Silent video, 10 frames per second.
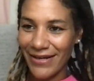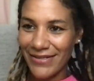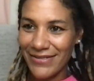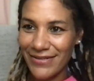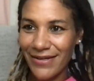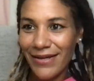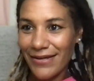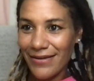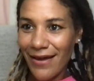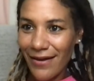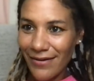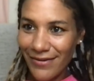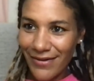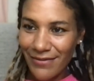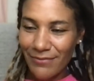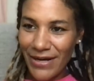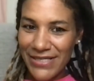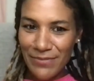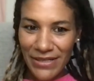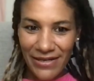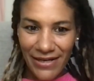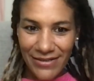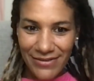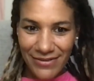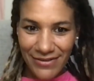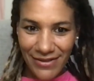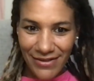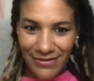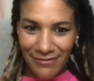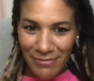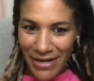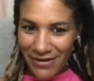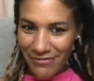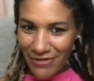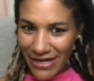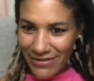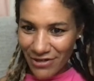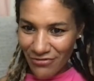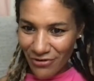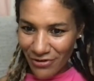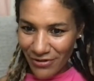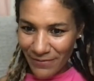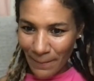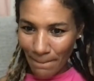Eight yeah, past midnight. Am I right or wrong?